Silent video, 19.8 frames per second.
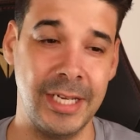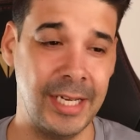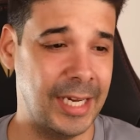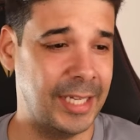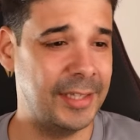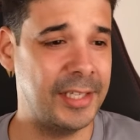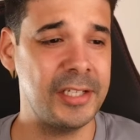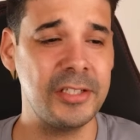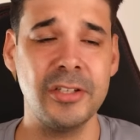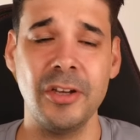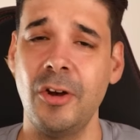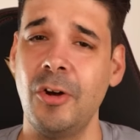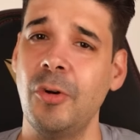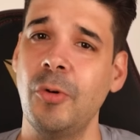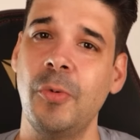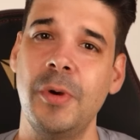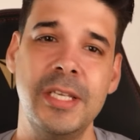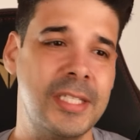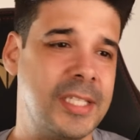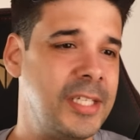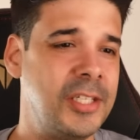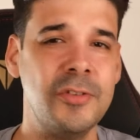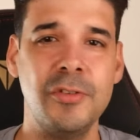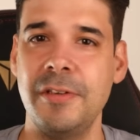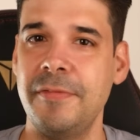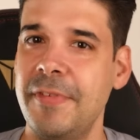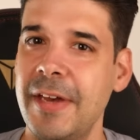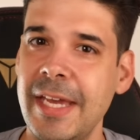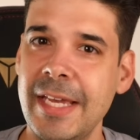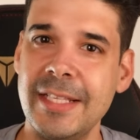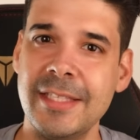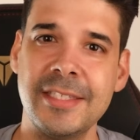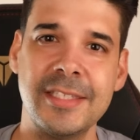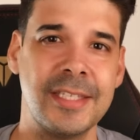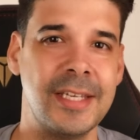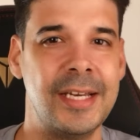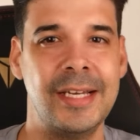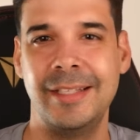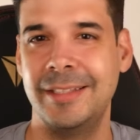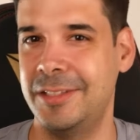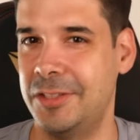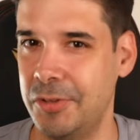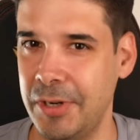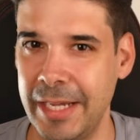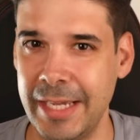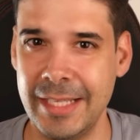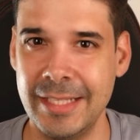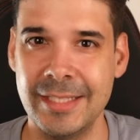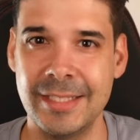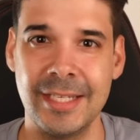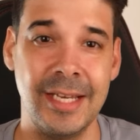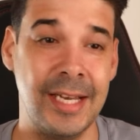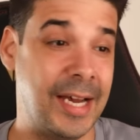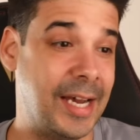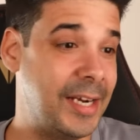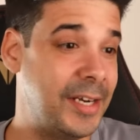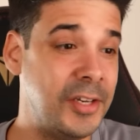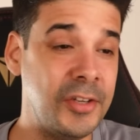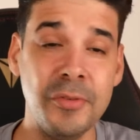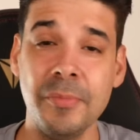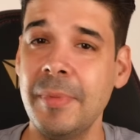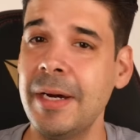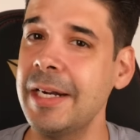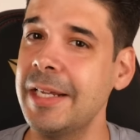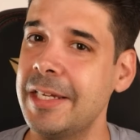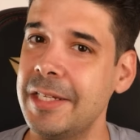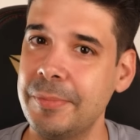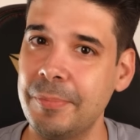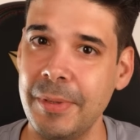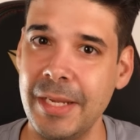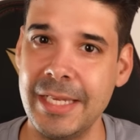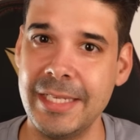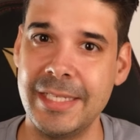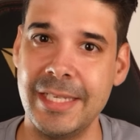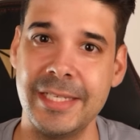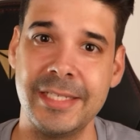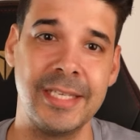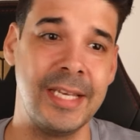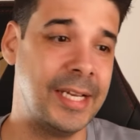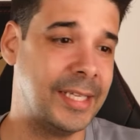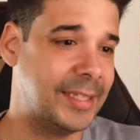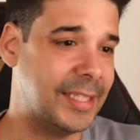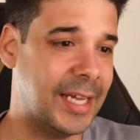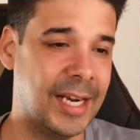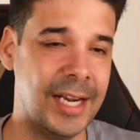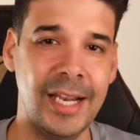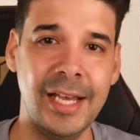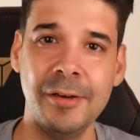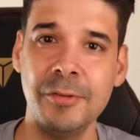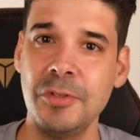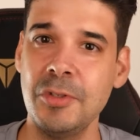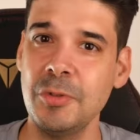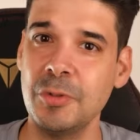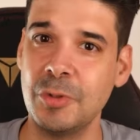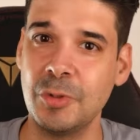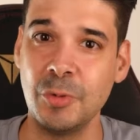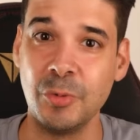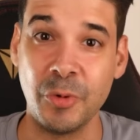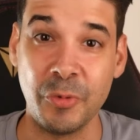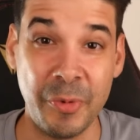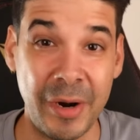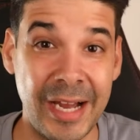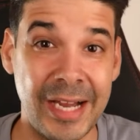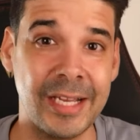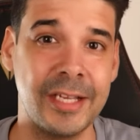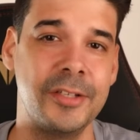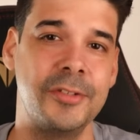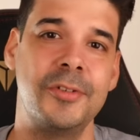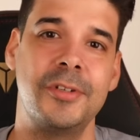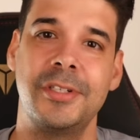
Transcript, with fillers: and there's always new events, trends, and new marketplaces that allow you to rank your